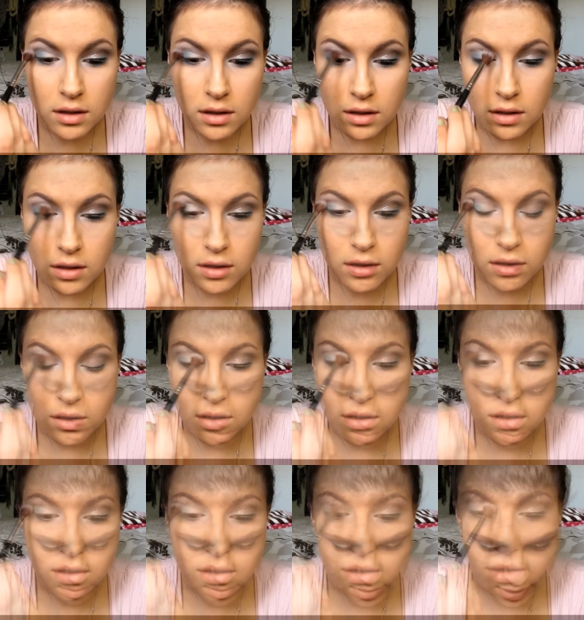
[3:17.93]
Next, I'm going to
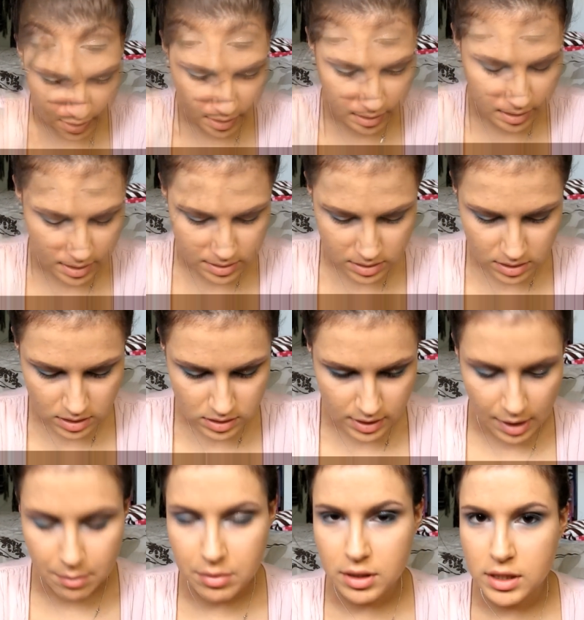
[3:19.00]
be taking,
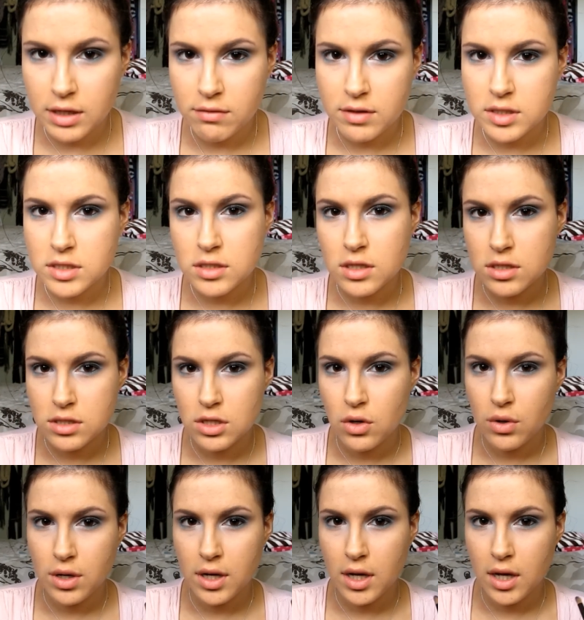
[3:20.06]
I believe this is a
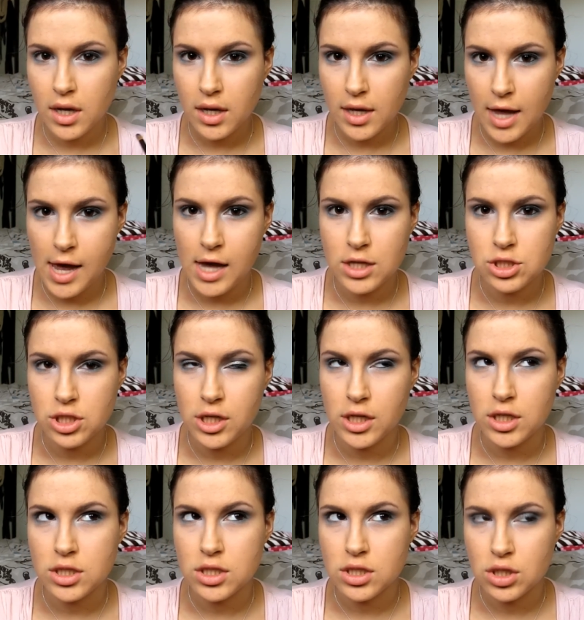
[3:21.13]
Sonia
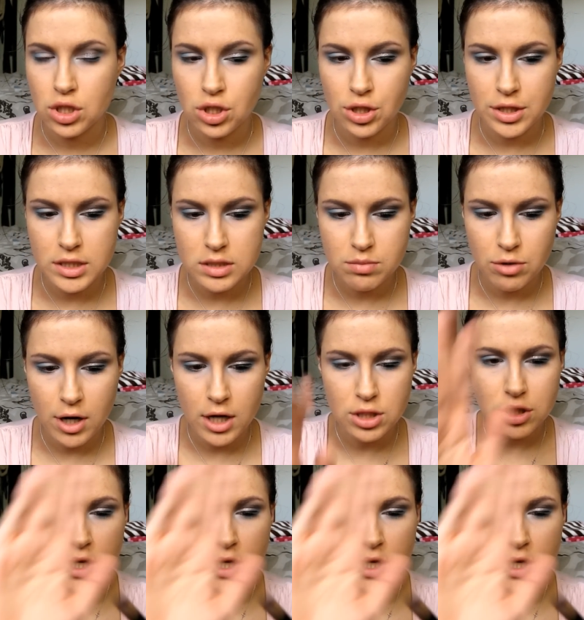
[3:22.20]
Kashuk's crease brush.